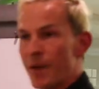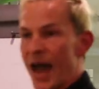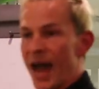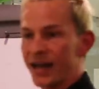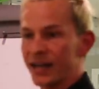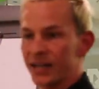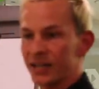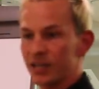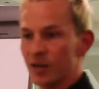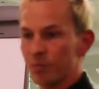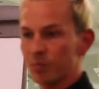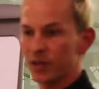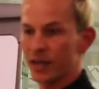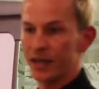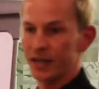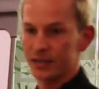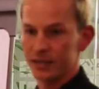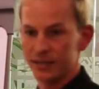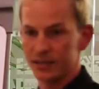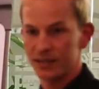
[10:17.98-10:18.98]
back into
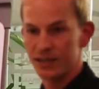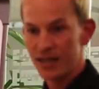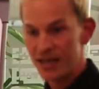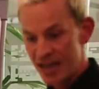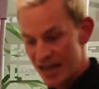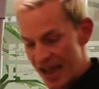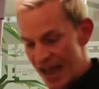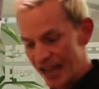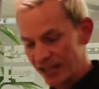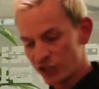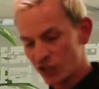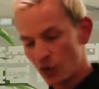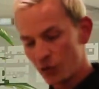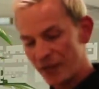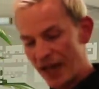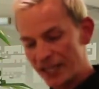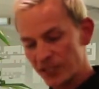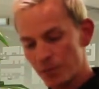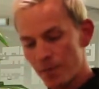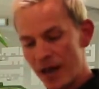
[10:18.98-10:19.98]
place. And so
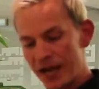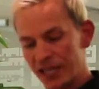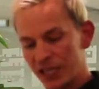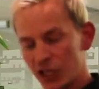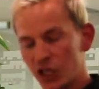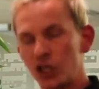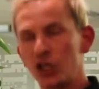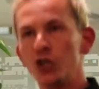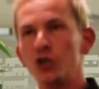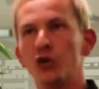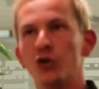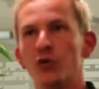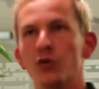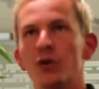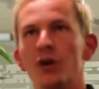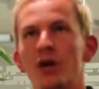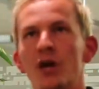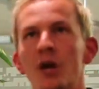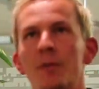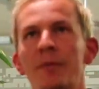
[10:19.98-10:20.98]
that's my
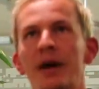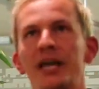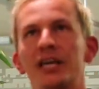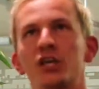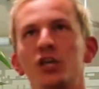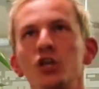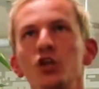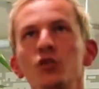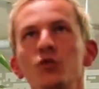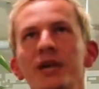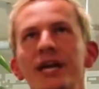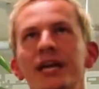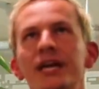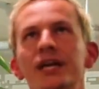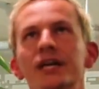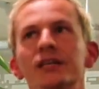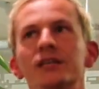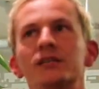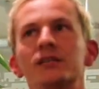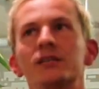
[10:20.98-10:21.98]
cue. My cue
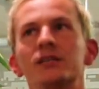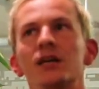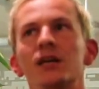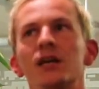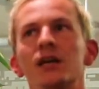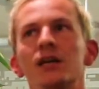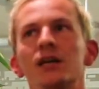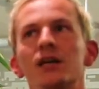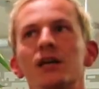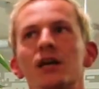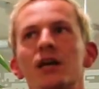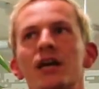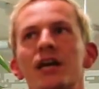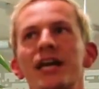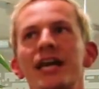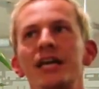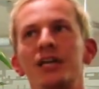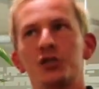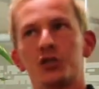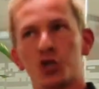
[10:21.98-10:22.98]
is
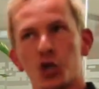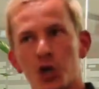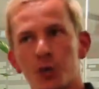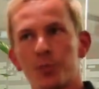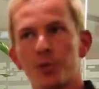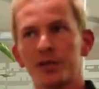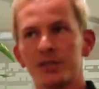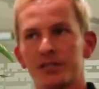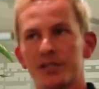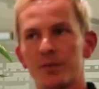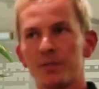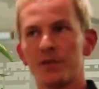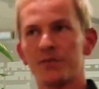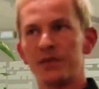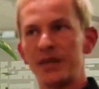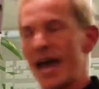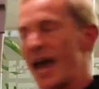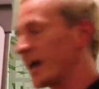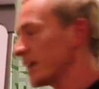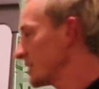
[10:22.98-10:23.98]
interpret some of
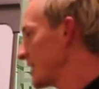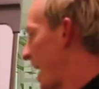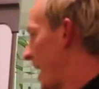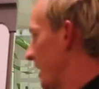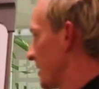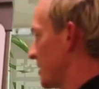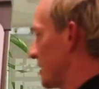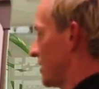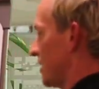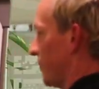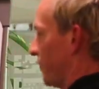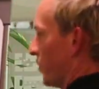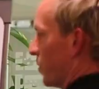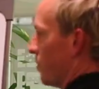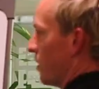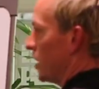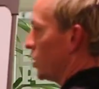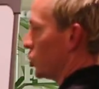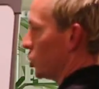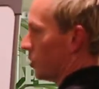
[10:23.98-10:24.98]
the x-axis
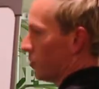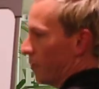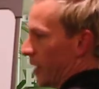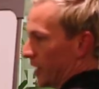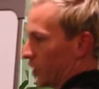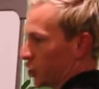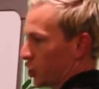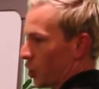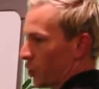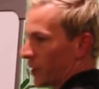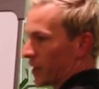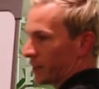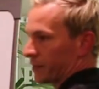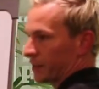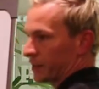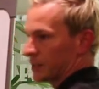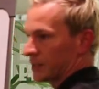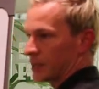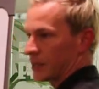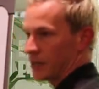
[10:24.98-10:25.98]
information by showing
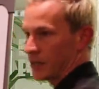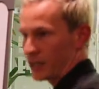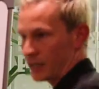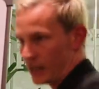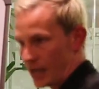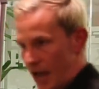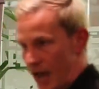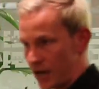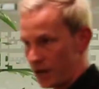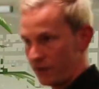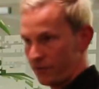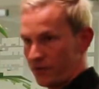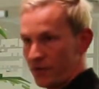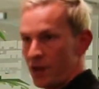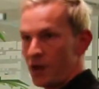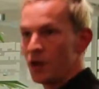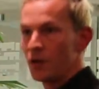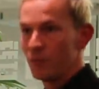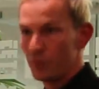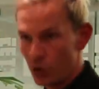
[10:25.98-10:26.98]
this thing kind of
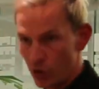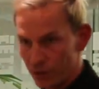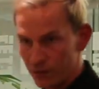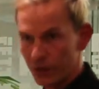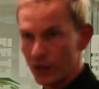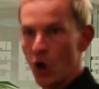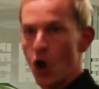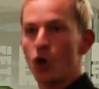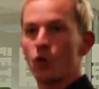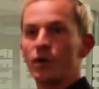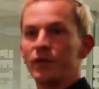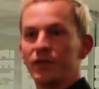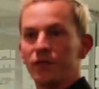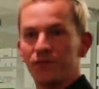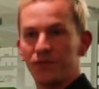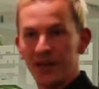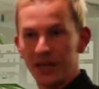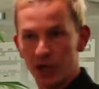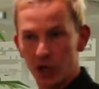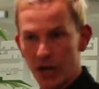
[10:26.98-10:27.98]
move along with the
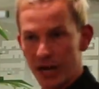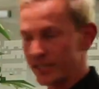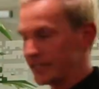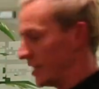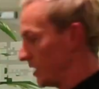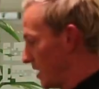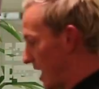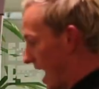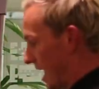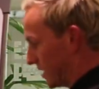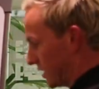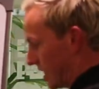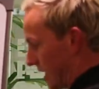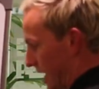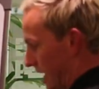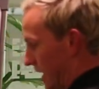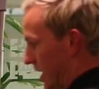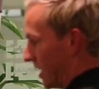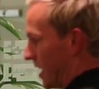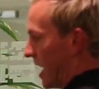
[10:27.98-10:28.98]
finger as
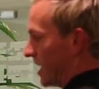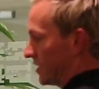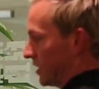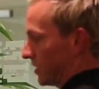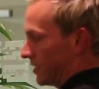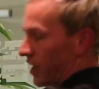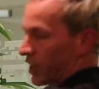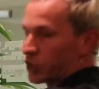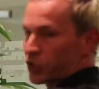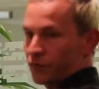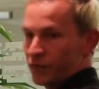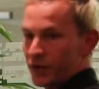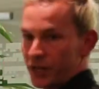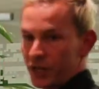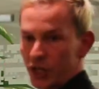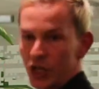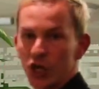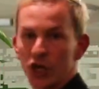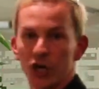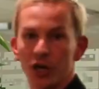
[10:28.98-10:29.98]
the touch event
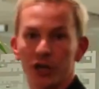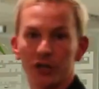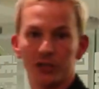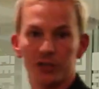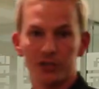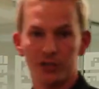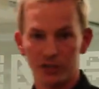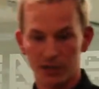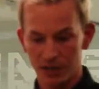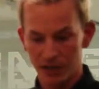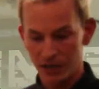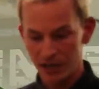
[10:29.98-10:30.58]
occurs.